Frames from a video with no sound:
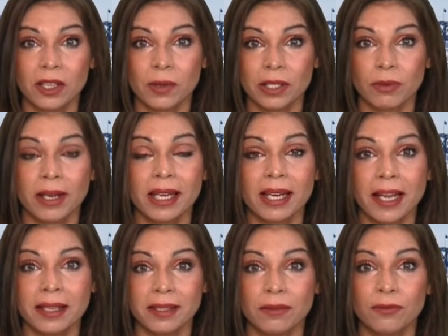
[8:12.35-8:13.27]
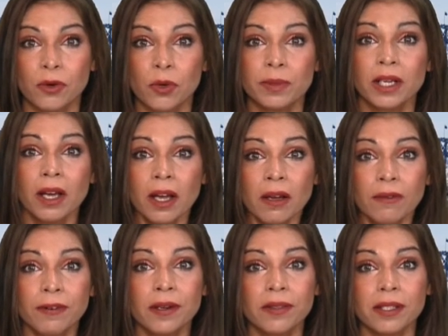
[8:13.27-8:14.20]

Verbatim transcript: U S regulators informed further